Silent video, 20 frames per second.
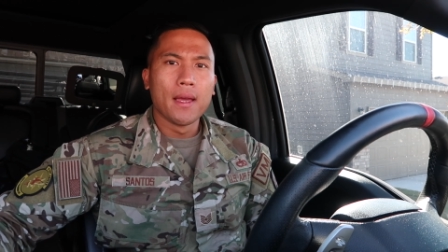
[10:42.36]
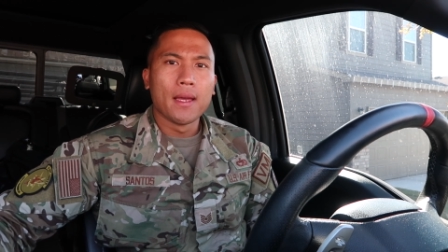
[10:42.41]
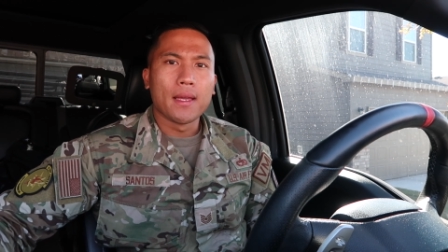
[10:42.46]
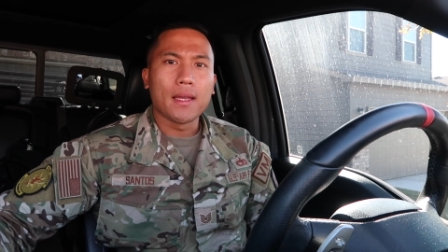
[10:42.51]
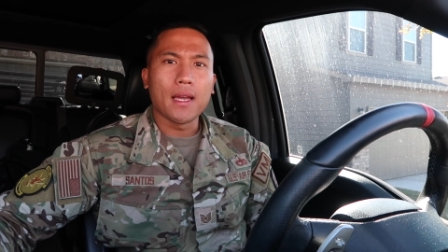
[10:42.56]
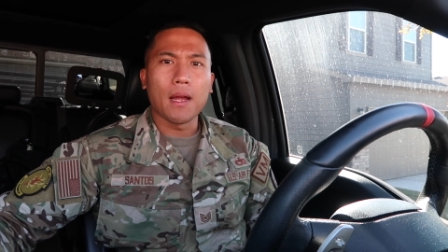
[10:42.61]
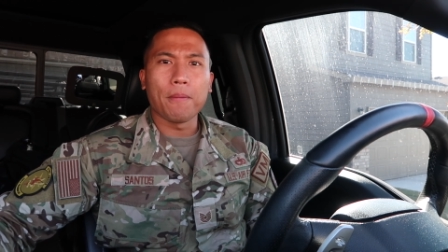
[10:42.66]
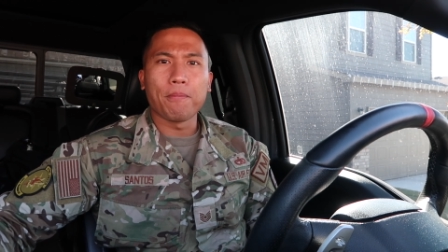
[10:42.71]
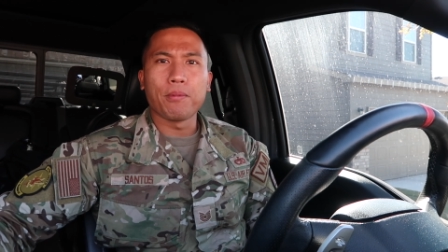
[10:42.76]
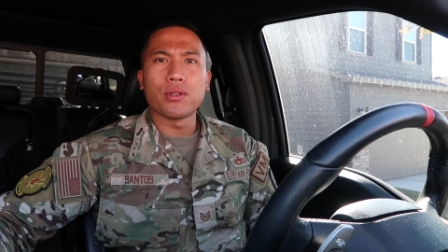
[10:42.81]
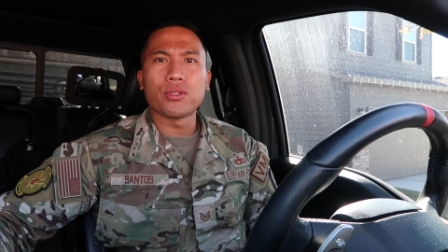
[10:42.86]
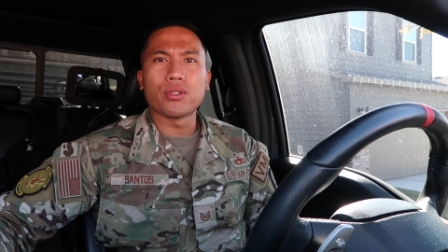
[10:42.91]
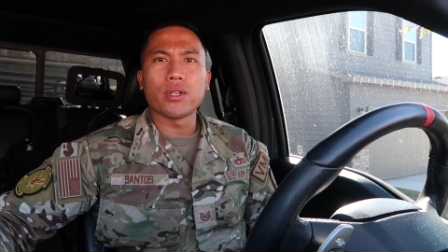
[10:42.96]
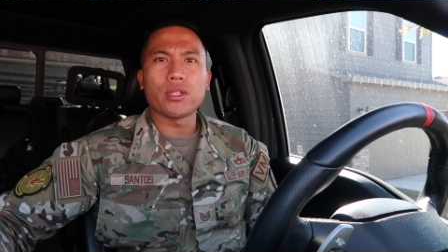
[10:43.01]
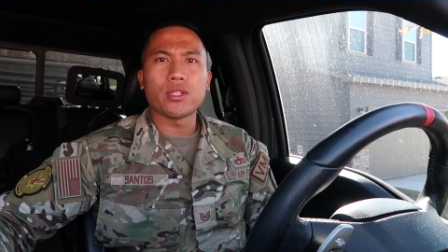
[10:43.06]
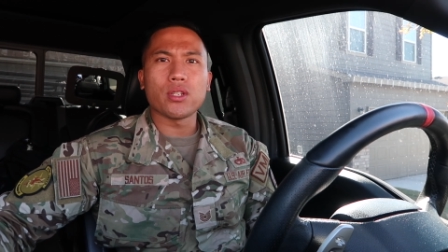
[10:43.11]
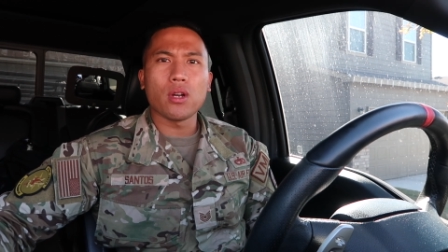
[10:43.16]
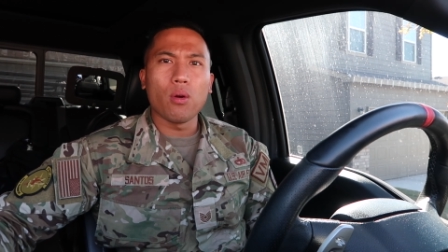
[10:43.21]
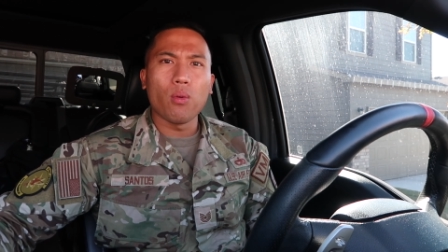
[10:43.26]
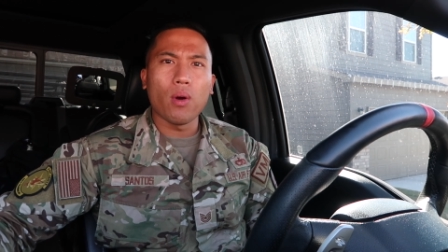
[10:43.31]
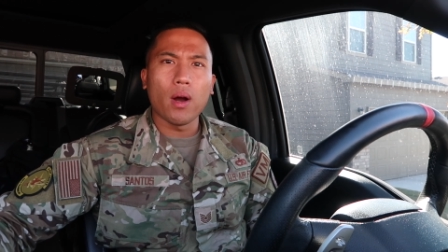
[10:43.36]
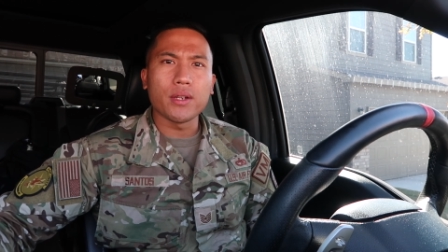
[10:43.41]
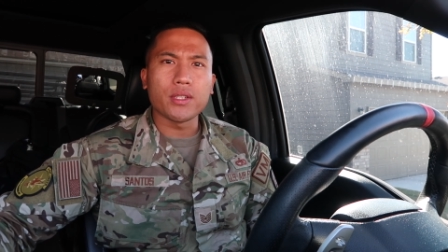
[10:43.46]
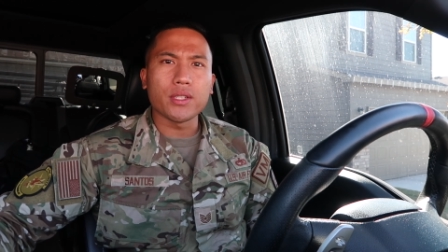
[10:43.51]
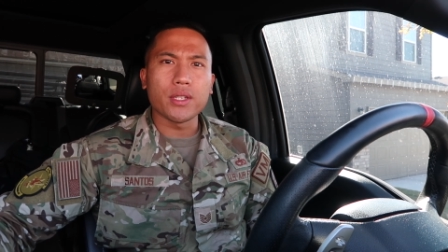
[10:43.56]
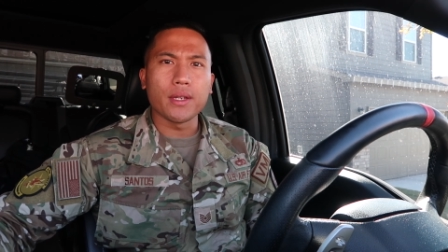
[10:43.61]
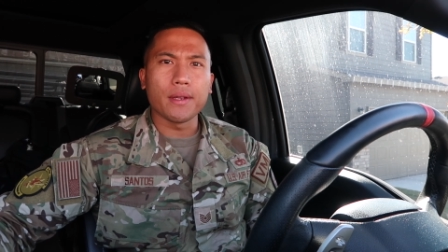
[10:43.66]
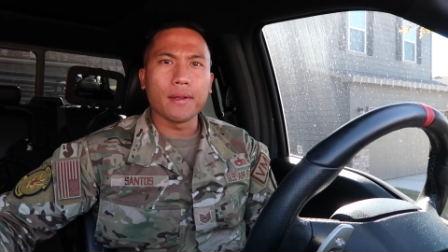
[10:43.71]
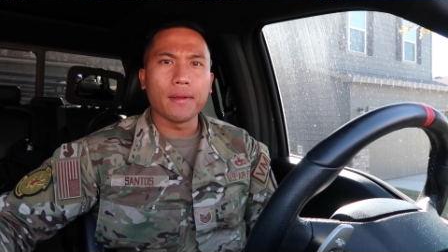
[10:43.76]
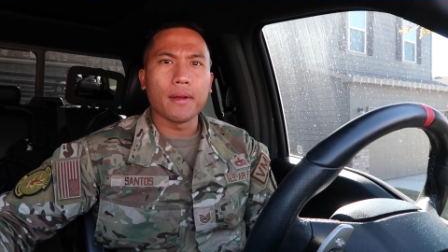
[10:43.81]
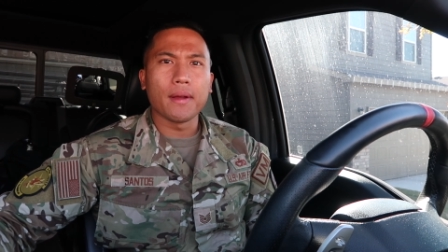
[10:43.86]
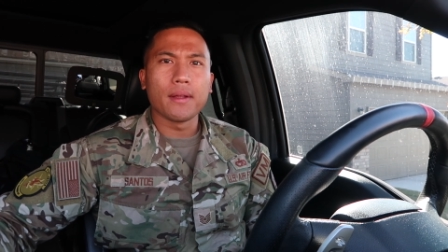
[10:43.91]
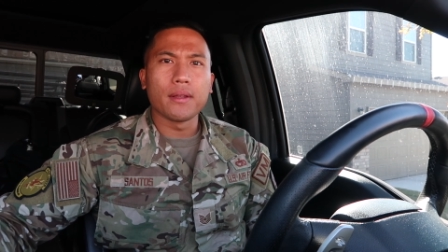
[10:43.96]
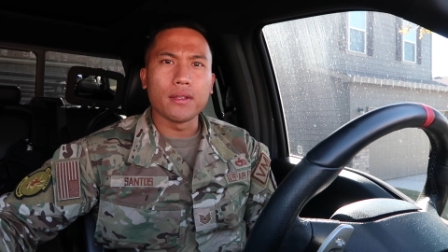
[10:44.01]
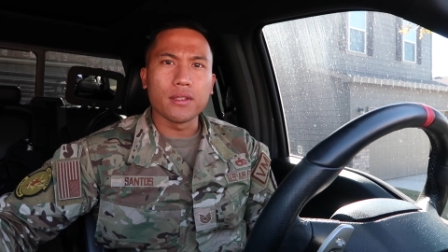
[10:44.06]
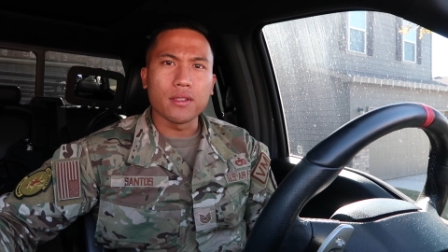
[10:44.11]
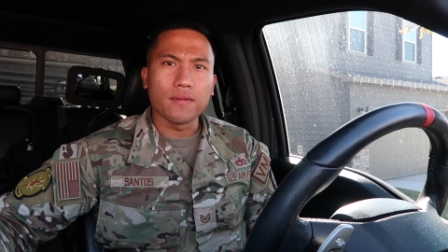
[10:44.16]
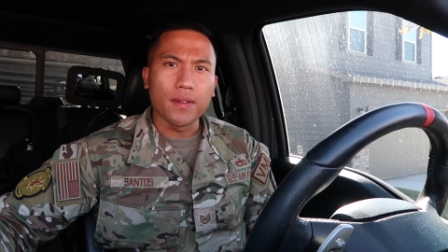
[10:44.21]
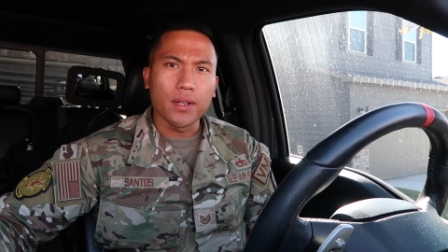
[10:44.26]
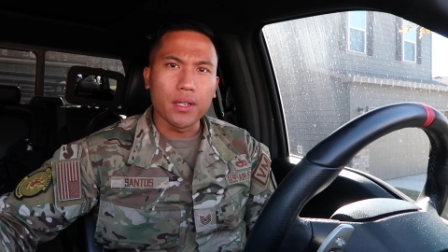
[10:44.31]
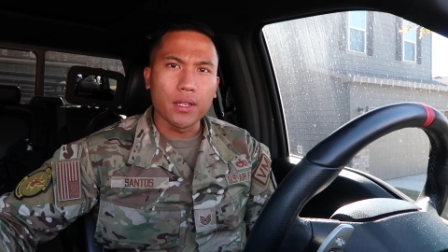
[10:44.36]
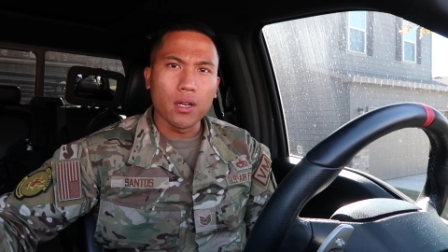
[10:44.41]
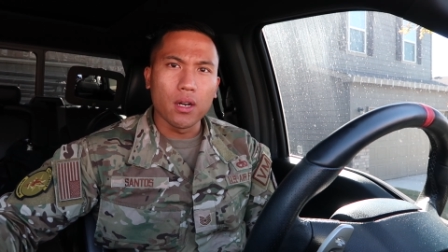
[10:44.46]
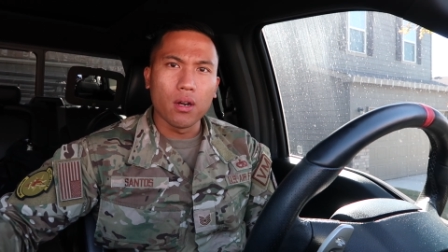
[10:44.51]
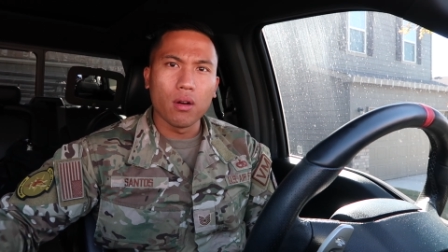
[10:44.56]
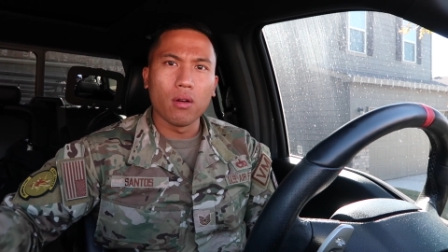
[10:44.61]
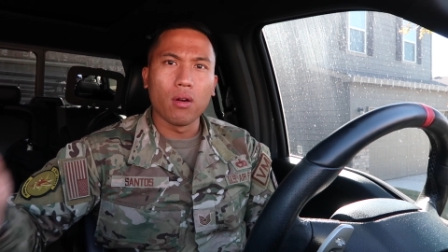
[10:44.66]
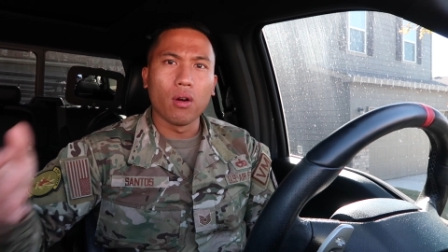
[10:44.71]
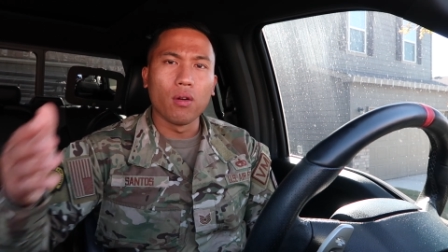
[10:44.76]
yeah, I appreciate y'all watching this video.